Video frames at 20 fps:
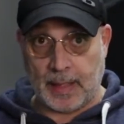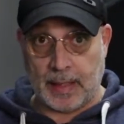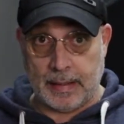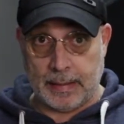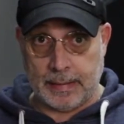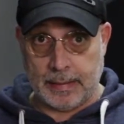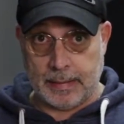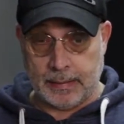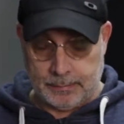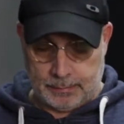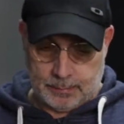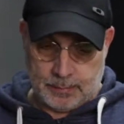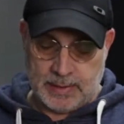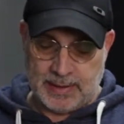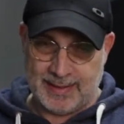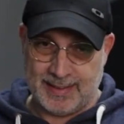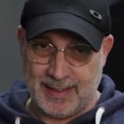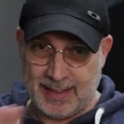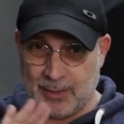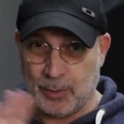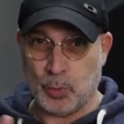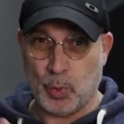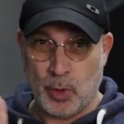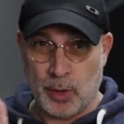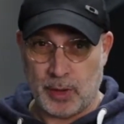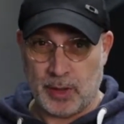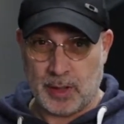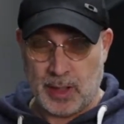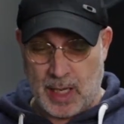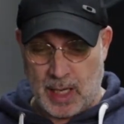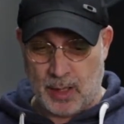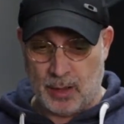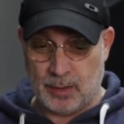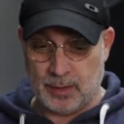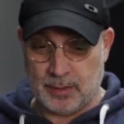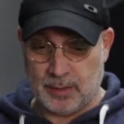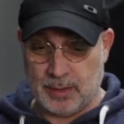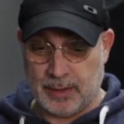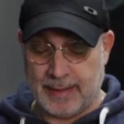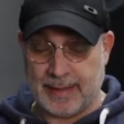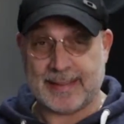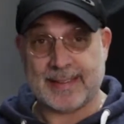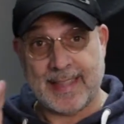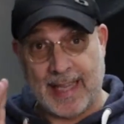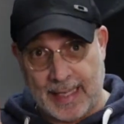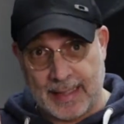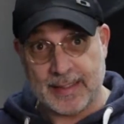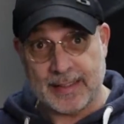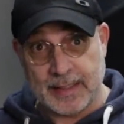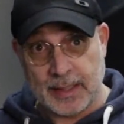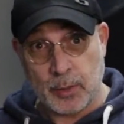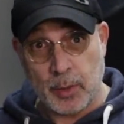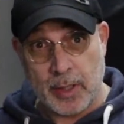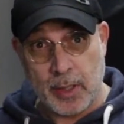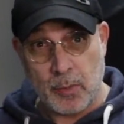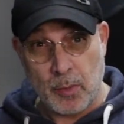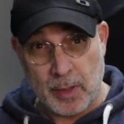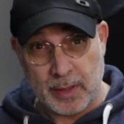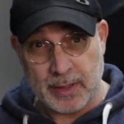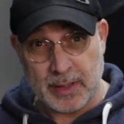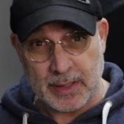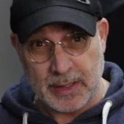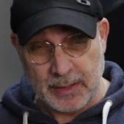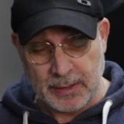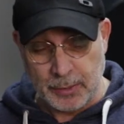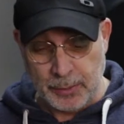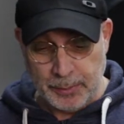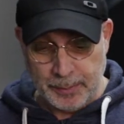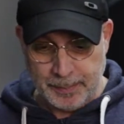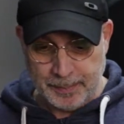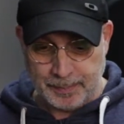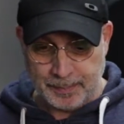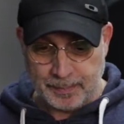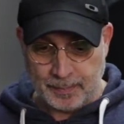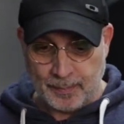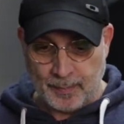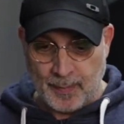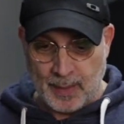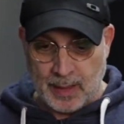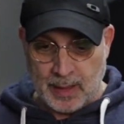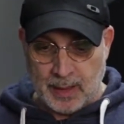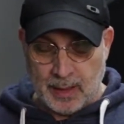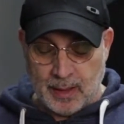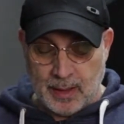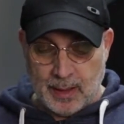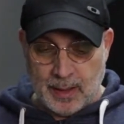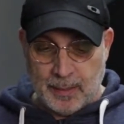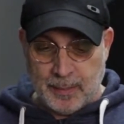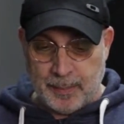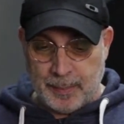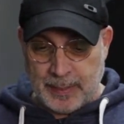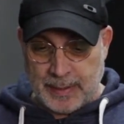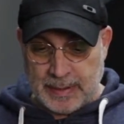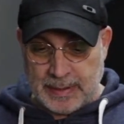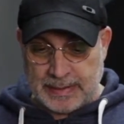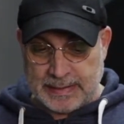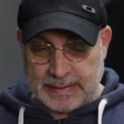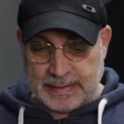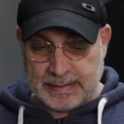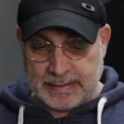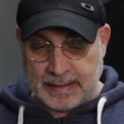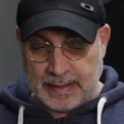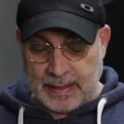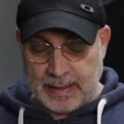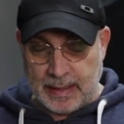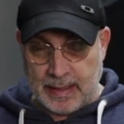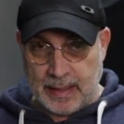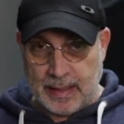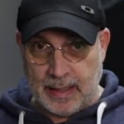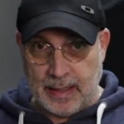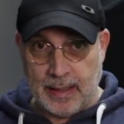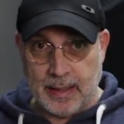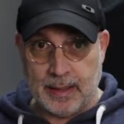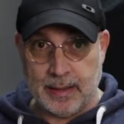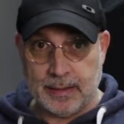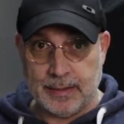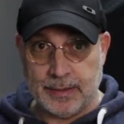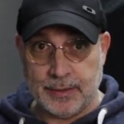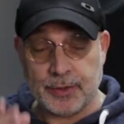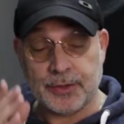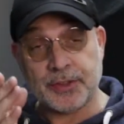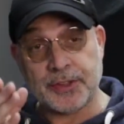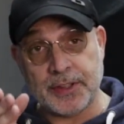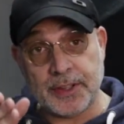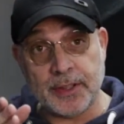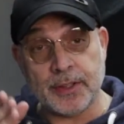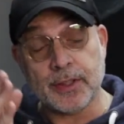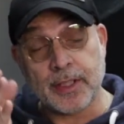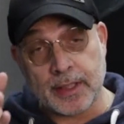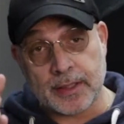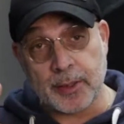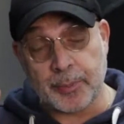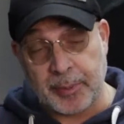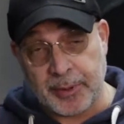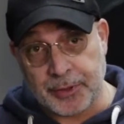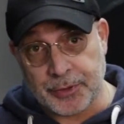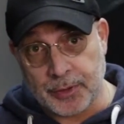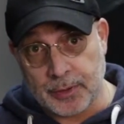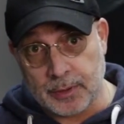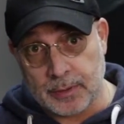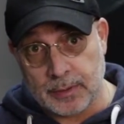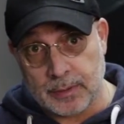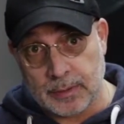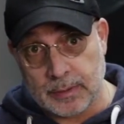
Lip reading: It didn't work out exactly the way I wanted it to, but you see, you get the picture.